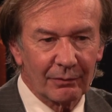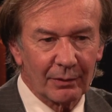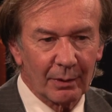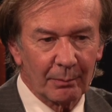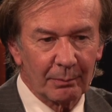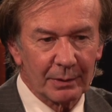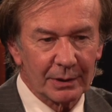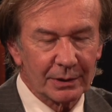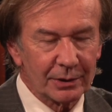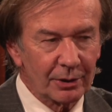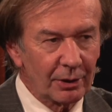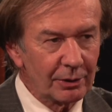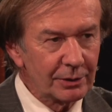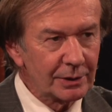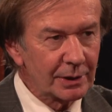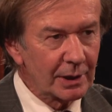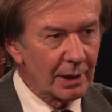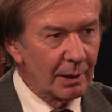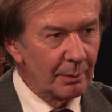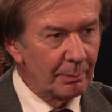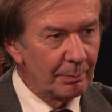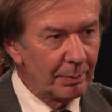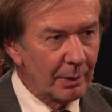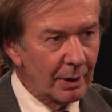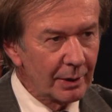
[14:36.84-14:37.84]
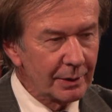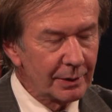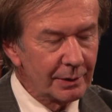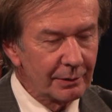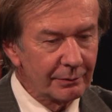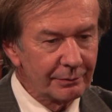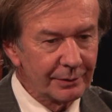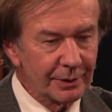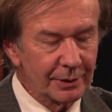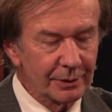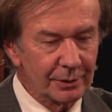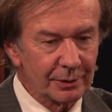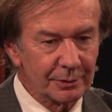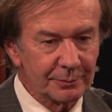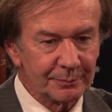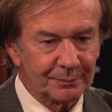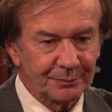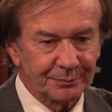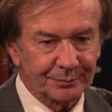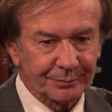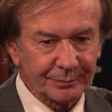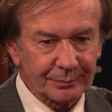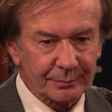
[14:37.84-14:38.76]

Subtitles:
from a surgical point of view,